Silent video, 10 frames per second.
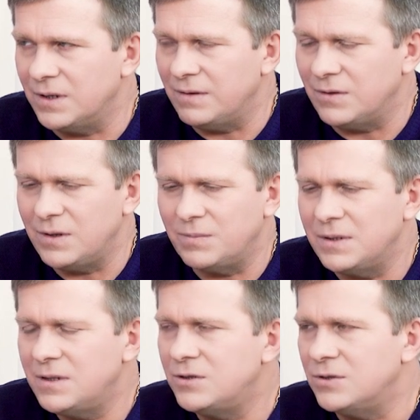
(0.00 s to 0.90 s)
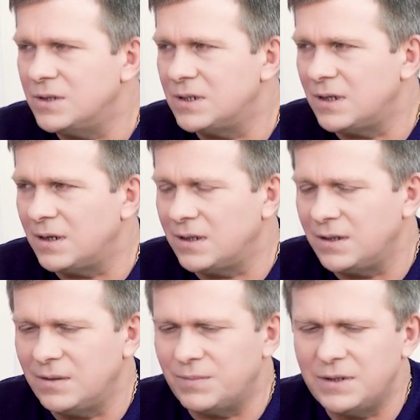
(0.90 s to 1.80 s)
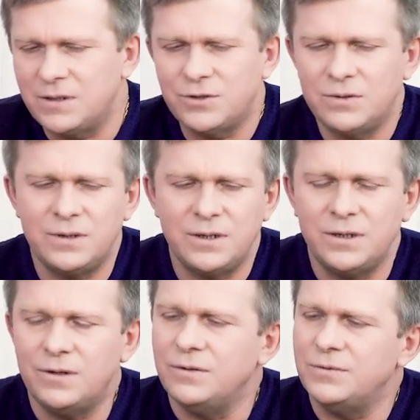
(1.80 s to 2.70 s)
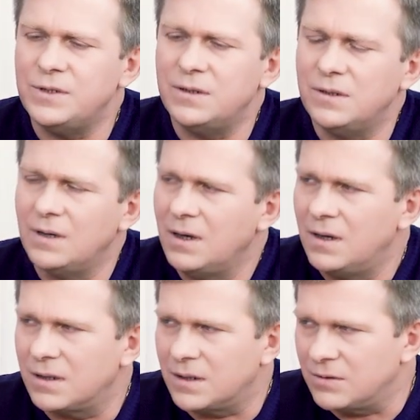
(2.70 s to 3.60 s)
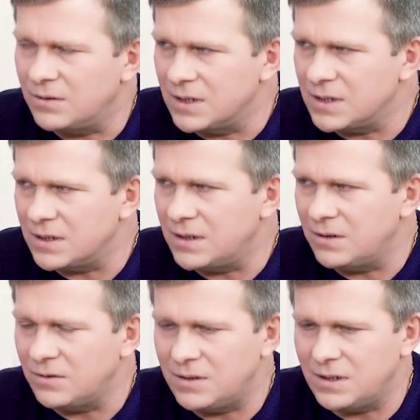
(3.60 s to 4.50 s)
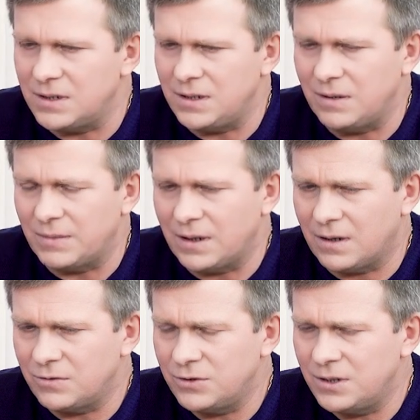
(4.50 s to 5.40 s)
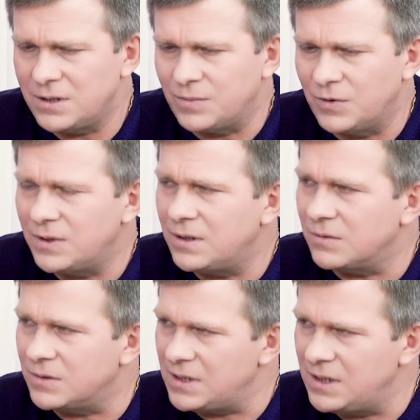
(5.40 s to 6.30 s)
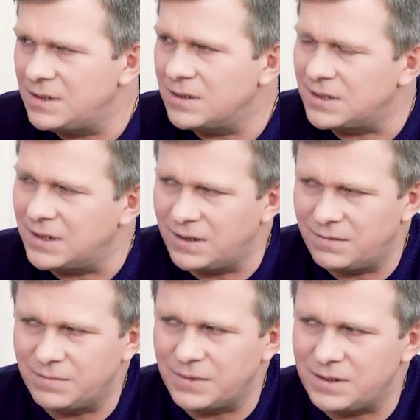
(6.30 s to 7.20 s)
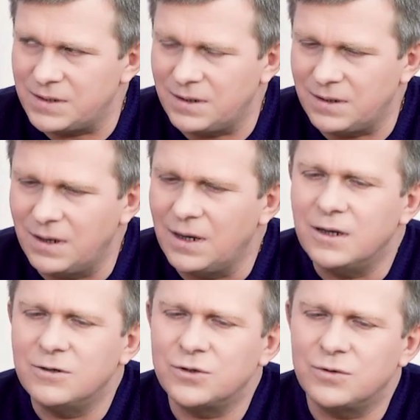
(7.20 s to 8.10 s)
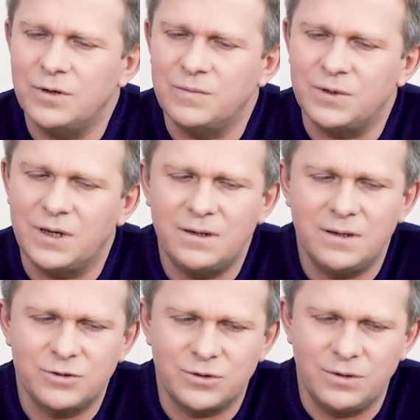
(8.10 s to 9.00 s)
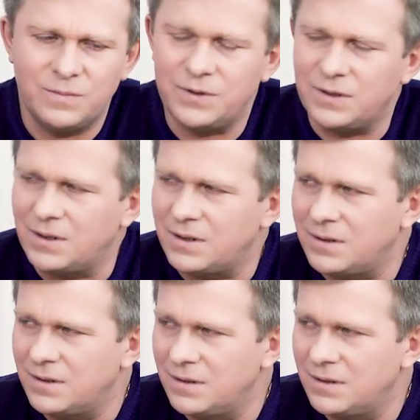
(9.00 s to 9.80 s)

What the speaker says: doesn't support fears. He doesn't support these illusions which the system creates, but already discerns. Here it is reasonableness, what he needs and what he